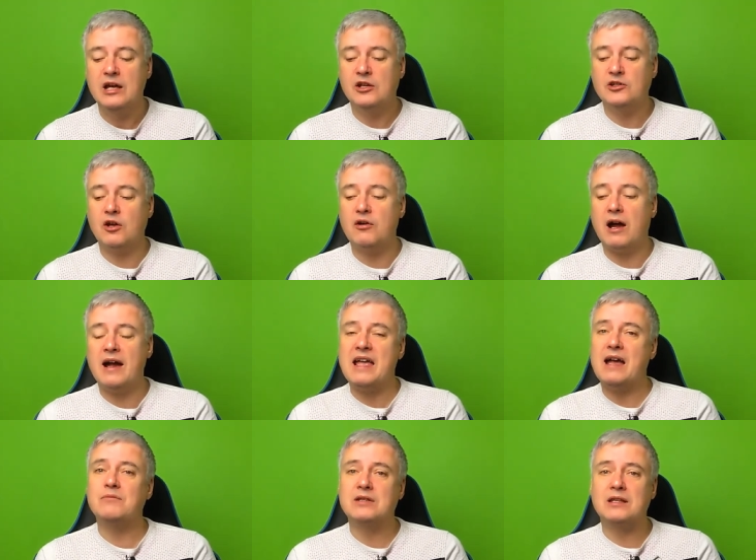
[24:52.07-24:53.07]
So I
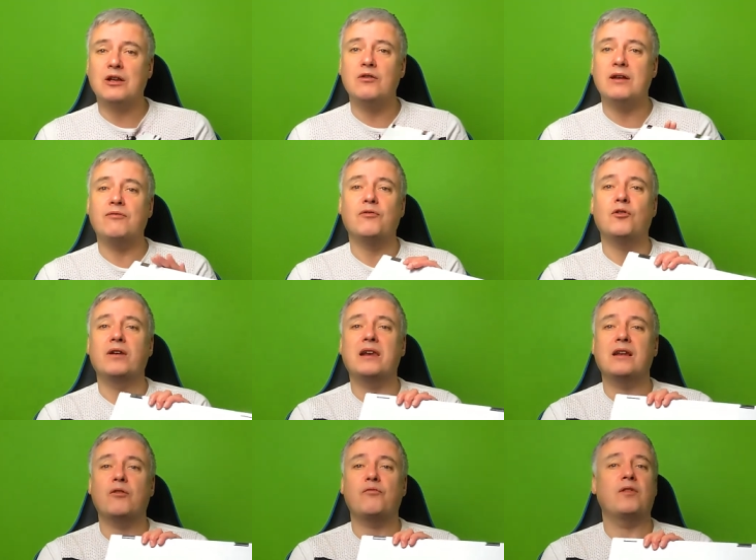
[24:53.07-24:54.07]
am slowly falling
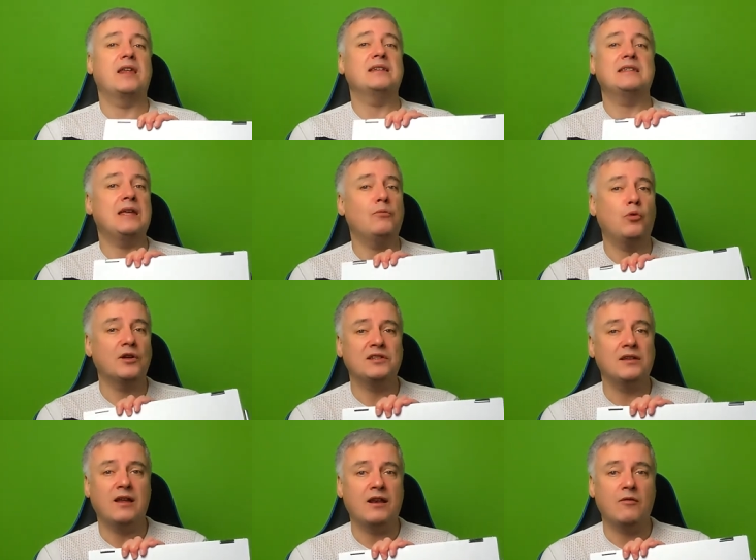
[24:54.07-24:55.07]
in love with this. It
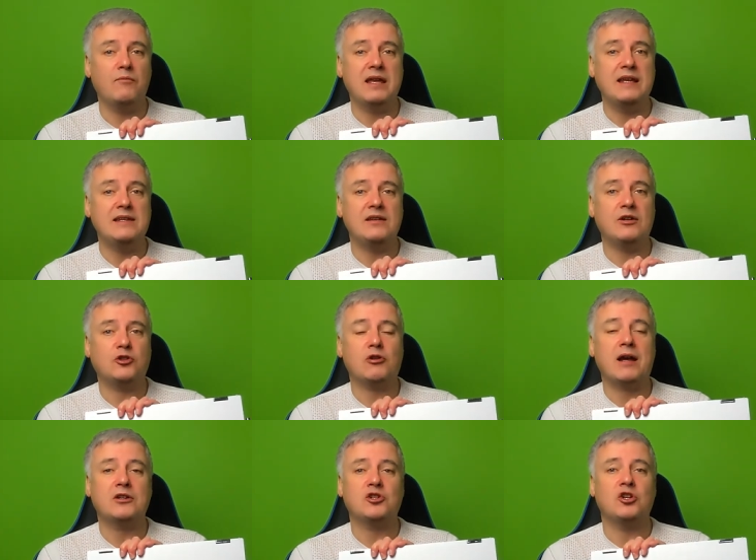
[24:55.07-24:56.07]
wasn't an immediate
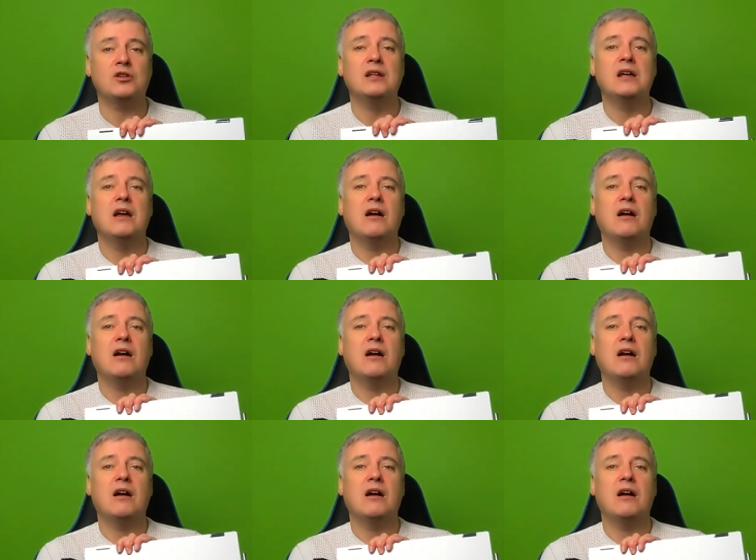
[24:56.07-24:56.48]
attraction.